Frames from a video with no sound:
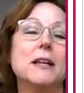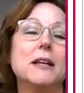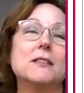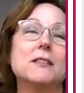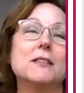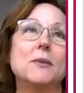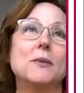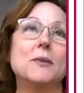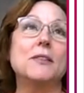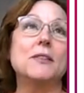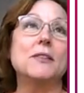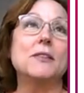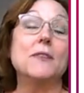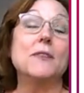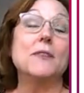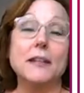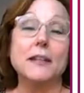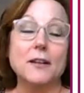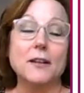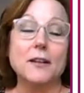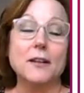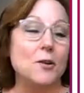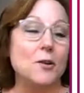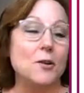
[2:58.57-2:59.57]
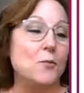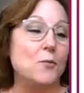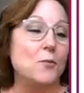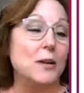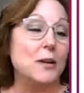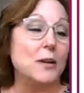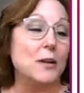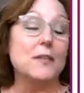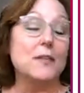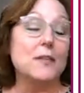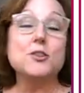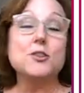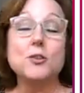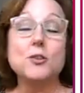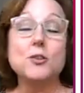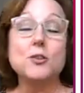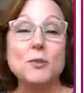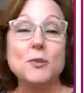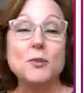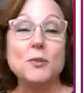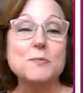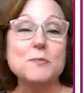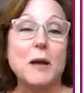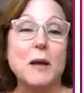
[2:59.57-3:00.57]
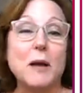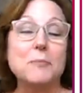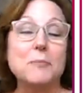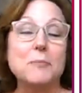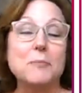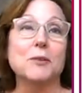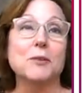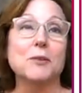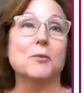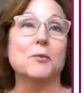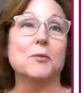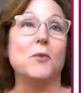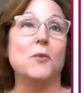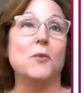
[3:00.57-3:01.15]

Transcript: So in the Veneto, what are the two most popular